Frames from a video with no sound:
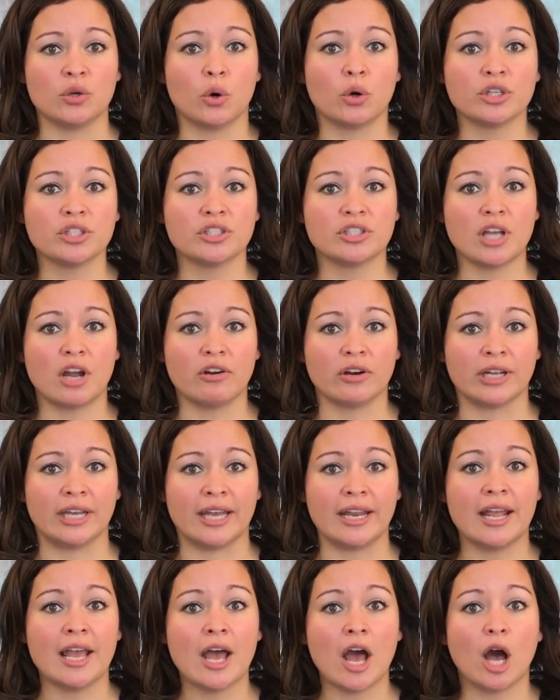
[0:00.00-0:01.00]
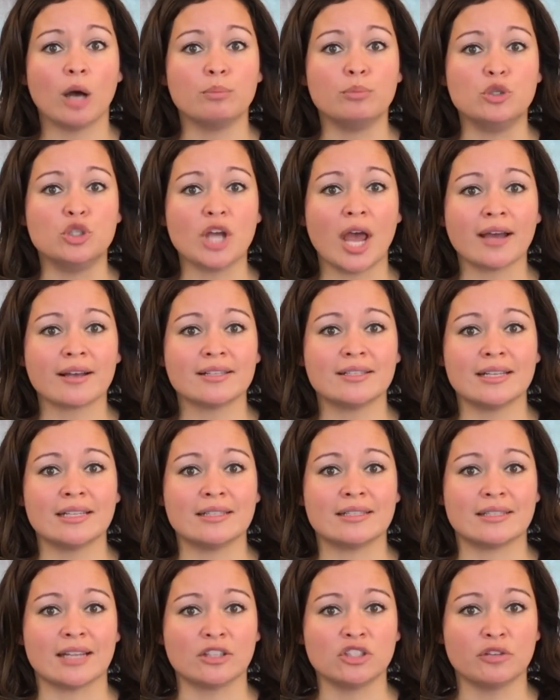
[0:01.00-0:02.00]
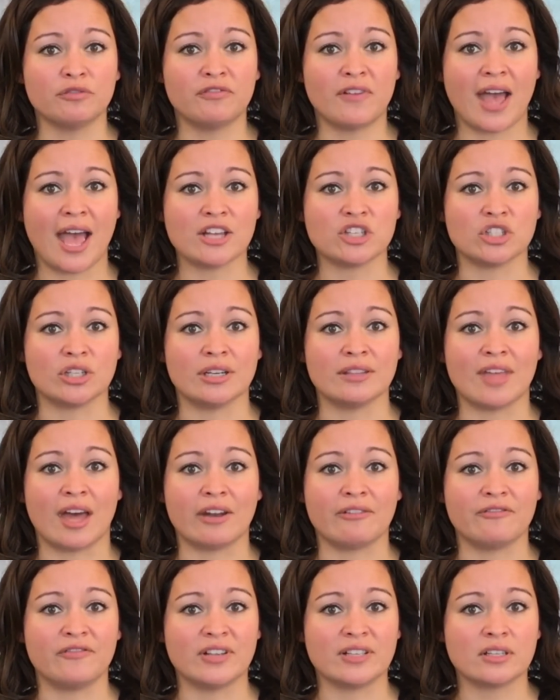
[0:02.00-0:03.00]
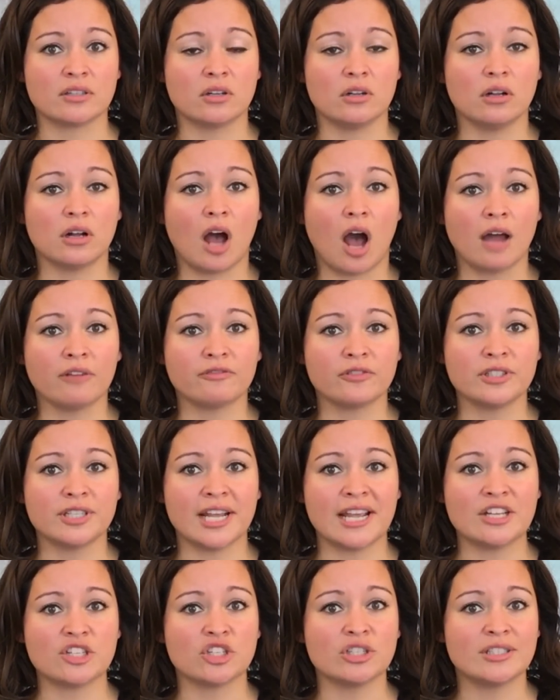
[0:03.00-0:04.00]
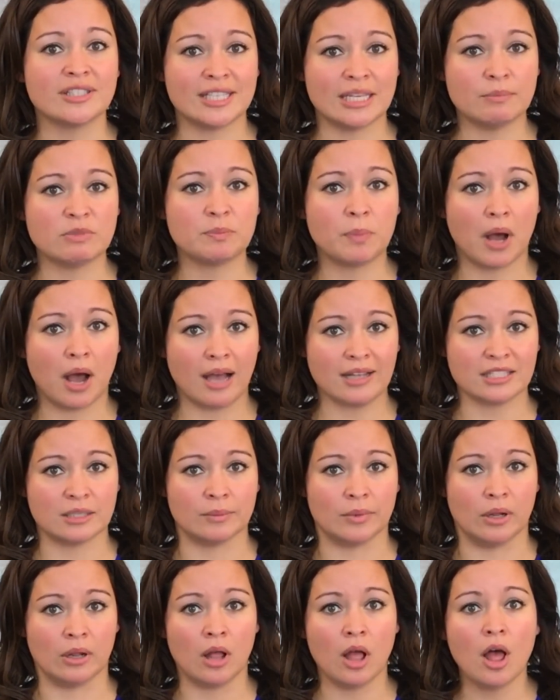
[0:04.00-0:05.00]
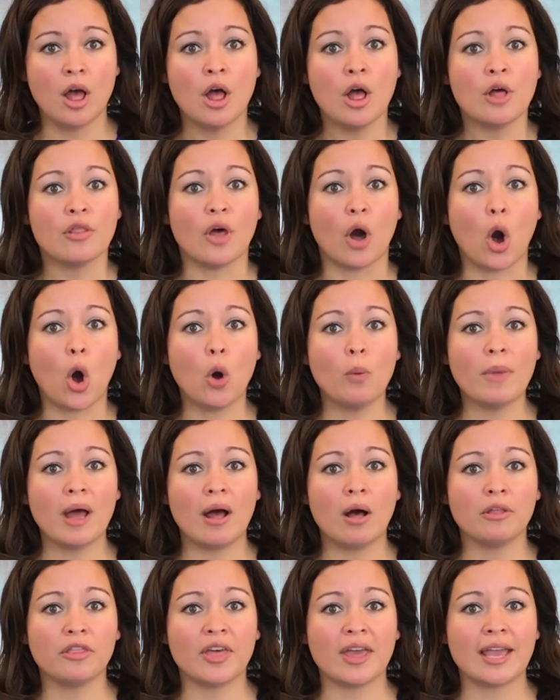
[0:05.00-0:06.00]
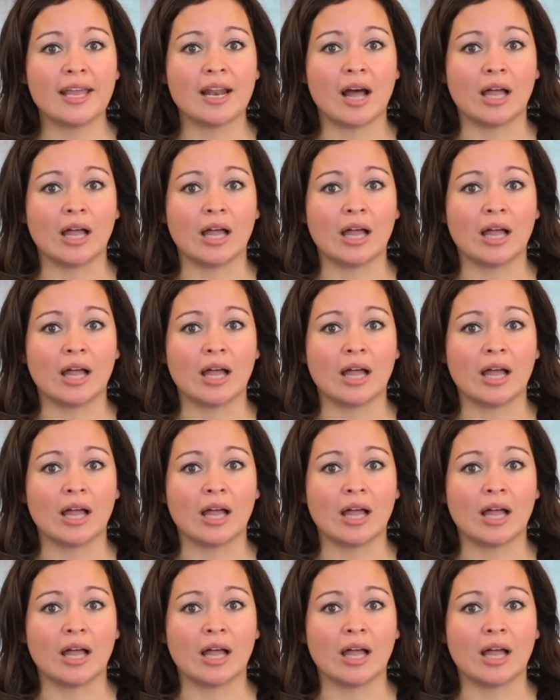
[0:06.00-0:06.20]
or surrogate objects in such a fashion that a physical confrontation seems possible, the home health aide